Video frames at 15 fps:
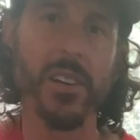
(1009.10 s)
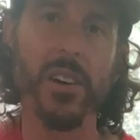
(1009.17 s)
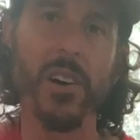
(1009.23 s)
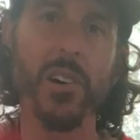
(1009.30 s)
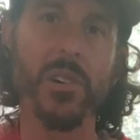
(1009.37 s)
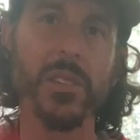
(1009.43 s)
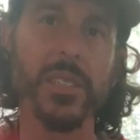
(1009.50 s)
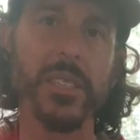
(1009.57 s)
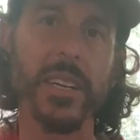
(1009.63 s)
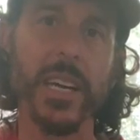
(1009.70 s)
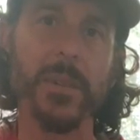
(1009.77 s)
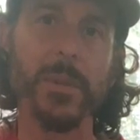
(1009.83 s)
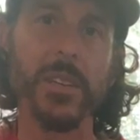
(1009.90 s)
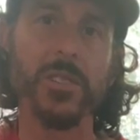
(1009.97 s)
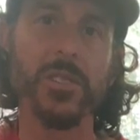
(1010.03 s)
all the
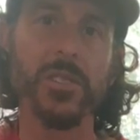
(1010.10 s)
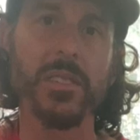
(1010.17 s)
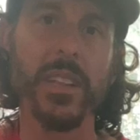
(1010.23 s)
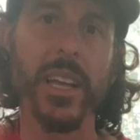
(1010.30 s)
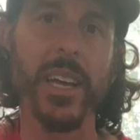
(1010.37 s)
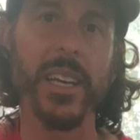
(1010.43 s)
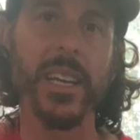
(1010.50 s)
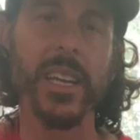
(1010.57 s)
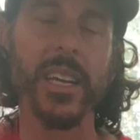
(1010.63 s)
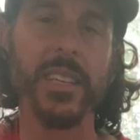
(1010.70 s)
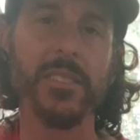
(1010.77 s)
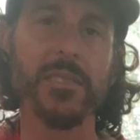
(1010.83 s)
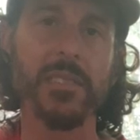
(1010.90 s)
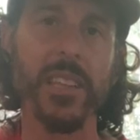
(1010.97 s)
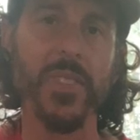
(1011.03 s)
time as you're sliding.
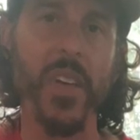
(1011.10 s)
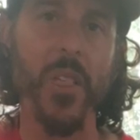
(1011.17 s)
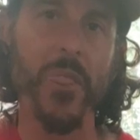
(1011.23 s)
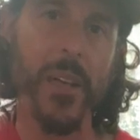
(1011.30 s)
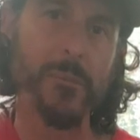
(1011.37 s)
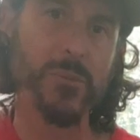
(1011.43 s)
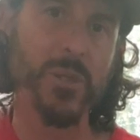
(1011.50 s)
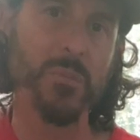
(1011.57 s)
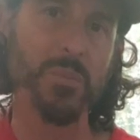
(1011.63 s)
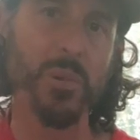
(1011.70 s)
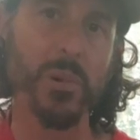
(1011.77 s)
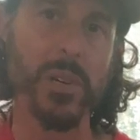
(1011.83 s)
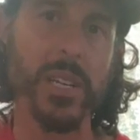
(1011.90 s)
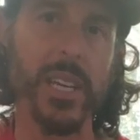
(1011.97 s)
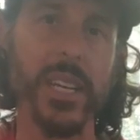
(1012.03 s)
Just let that thumb
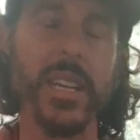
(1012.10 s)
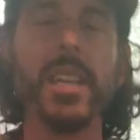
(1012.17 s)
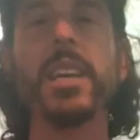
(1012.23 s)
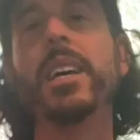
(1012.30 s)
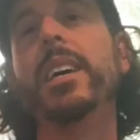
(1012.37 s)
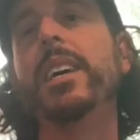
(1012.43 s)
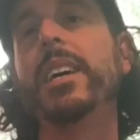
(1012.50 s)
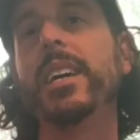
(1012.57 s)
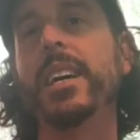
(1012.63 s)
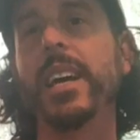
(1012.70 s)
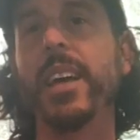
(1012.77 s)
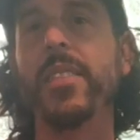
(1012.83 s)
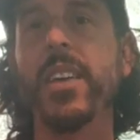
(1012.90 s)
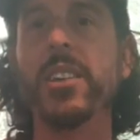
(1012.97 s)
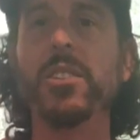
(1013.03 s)
support it,
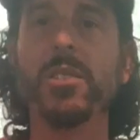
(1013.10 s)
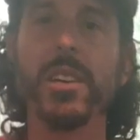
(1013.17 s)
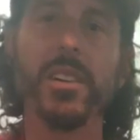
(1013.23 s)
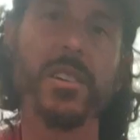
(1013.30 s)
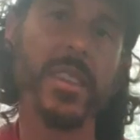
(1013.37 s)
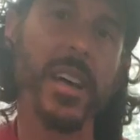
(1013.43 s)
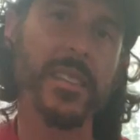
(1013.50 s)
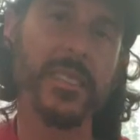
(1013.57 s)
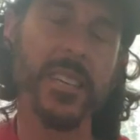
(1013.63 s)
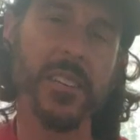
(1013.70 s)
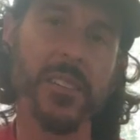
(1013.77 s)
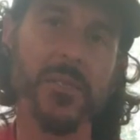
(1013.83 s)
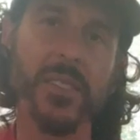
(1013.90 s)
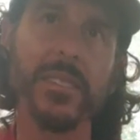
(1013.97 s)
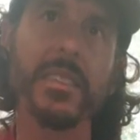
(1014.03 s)
and then you'll hear that sound
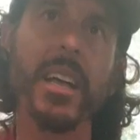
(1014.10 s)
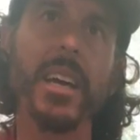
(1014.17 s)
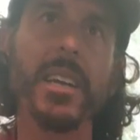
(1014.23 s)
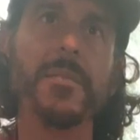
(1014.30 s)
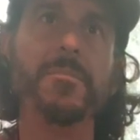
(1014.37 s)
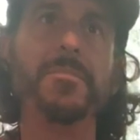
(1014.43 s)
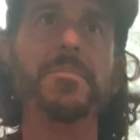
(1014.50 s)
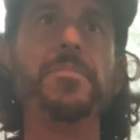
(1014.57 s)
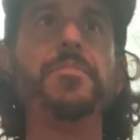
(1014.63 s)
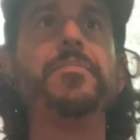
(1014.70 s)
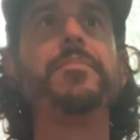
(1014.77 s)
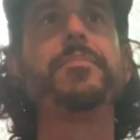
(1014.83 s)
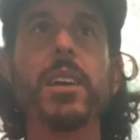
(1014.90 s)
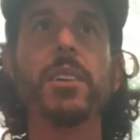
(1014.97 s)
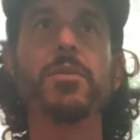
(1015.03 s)
of the slide.
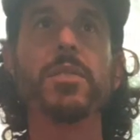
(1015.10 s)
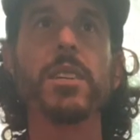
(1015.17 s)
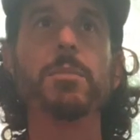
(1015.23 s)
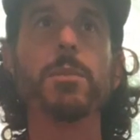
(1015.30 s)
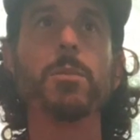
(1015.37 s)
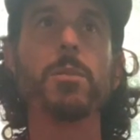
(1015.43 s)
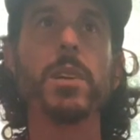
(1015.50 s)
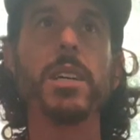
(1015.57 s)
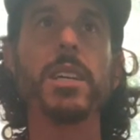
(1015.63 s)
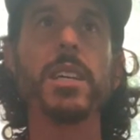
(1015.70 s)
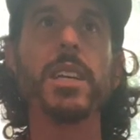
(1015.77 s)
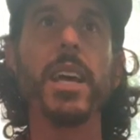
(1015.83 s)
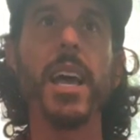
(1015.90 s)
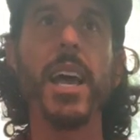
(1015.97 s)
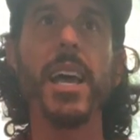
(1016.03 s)
Okay, for number
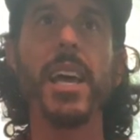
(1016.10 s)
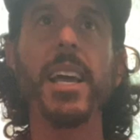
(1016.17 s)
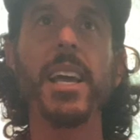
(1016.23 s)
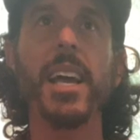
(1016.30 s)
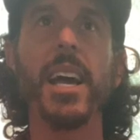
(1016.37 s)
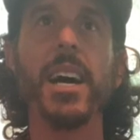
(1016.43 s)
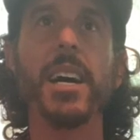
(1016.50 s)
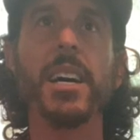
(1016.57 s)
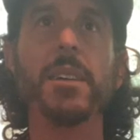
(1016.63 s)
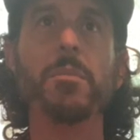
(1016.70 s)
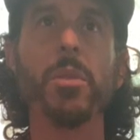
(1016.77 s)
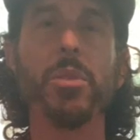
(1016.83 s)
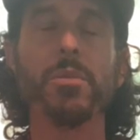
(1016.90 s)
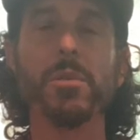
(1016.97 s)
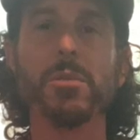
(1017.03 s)
1A
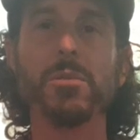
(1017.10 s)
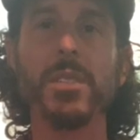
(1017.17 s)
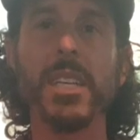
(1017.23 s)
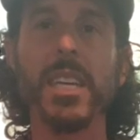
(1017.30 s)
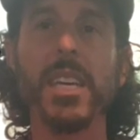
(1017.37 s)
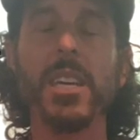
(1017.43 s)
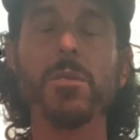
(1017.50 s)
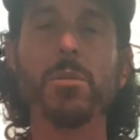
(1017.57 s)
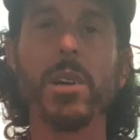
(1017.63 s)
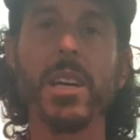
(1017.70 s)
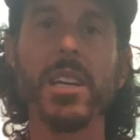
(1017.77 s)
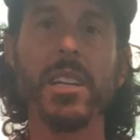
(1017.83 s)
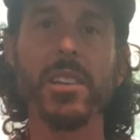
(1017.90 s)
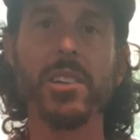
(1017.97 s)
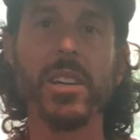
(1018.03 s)
through D, we're going
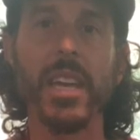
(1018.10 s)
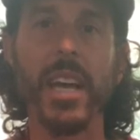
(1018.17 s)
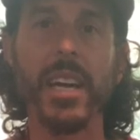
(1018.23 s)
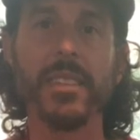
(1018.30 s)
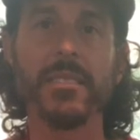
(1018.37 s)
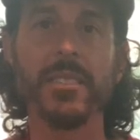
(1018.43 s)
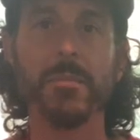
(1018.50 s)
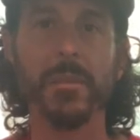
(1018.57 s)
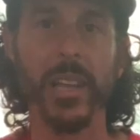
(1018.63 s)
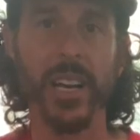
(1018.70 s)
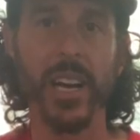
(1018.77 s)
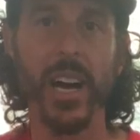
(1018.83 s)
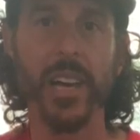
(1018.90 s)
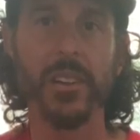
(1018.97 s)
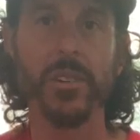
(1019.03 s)
to look at some
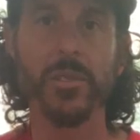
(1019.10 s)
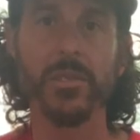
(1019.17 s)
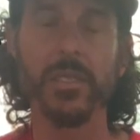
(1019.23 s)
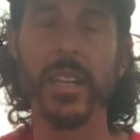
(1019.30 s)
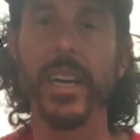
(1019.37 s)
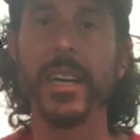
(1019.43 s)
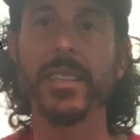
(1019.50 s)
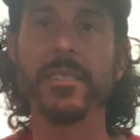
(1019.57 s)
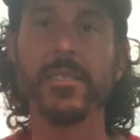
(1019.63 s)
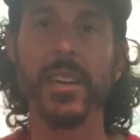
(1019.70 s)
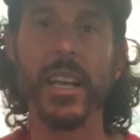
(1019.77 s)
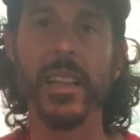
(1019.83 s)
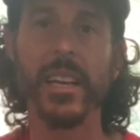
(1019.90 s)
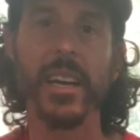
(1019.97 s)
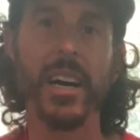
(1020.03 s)
legato slides. Okay,
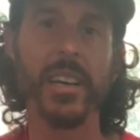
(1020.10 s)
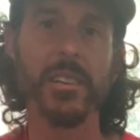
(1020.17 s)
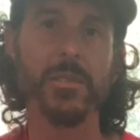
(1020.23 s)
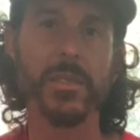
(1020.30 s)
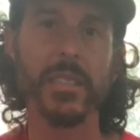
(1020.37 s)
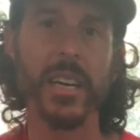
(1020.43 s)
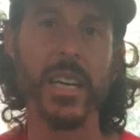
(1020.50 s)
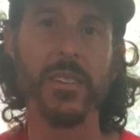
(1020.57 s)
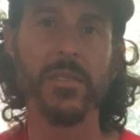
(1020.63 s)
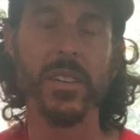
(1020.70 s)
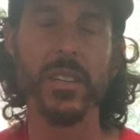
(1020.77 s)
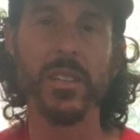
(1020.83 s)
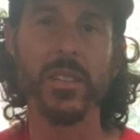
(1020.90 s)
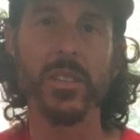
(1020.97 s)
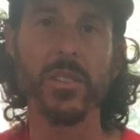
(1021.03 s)
legato is kind of
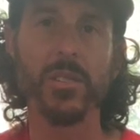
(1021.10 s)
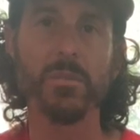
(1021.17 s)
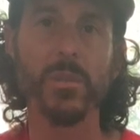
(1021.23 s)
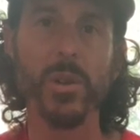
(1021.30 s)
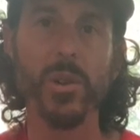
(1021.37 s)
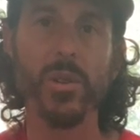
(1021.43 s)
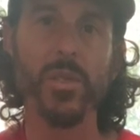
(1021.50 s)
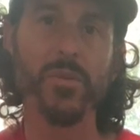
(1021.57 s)
a smooth,